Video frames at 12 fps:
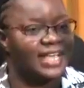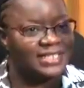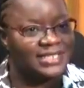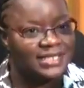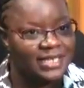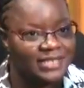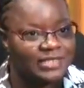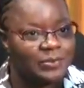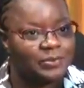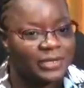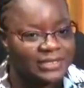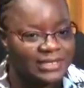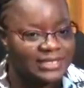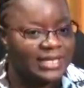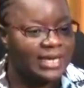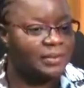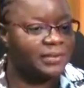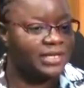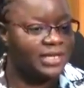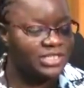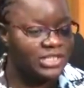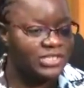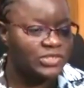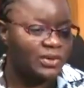that it takes to process an
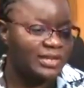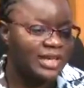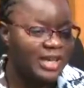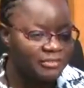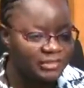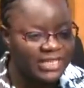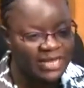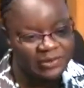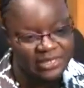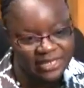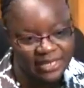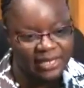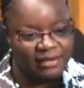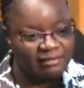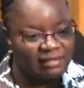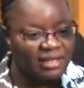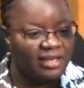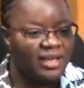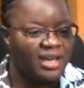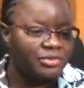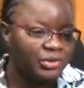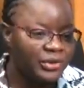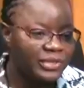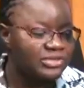application. So on average, I would say
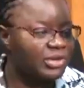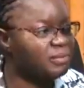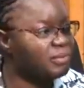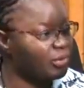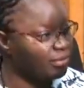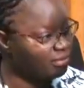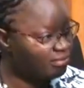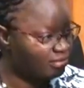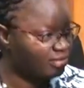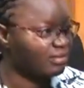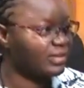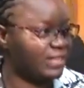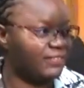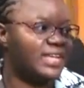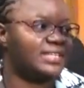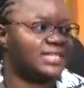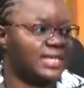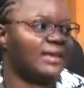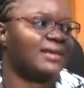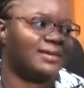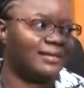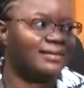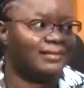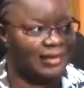3 some months, give and
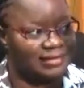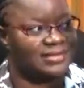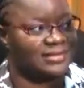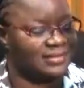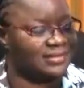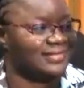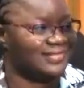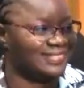take. Yes.